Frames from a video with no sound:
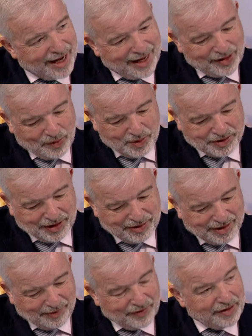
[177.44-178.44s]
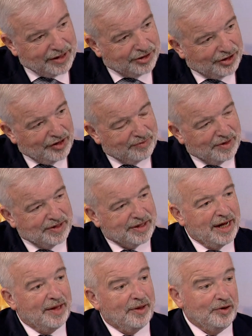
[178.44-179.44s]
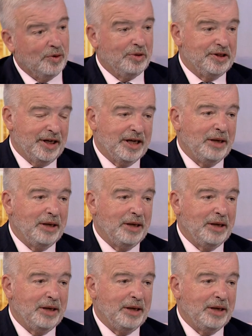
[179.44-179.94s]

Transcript: and also some of the achievements that you're particularly